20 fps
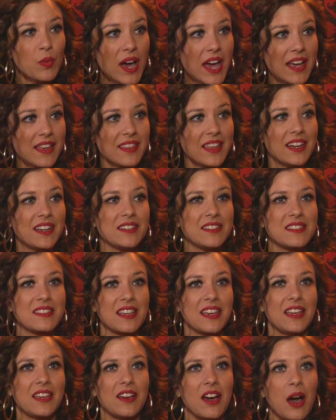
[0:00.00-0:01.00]
way that
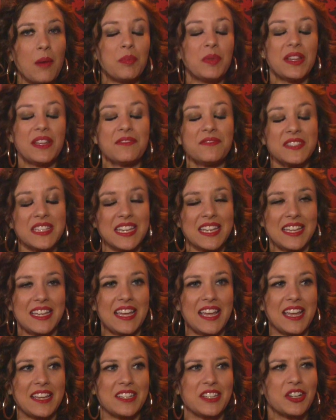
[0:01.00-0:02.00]
is like
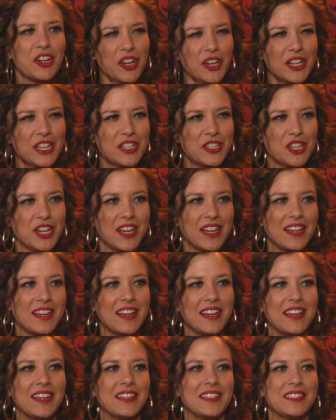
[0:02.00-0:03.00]
uplifting and
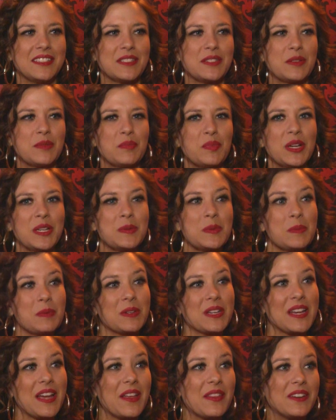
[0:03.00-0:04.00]
encouraging and brings
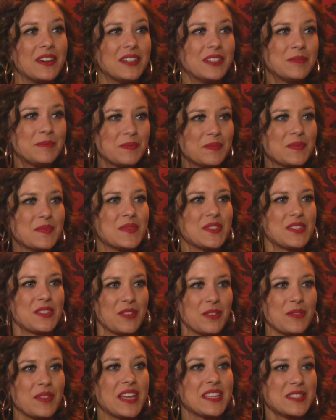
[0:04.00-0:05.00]
people together.
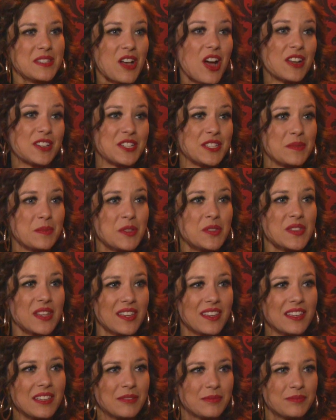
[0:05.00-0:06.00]
So that's conscious music.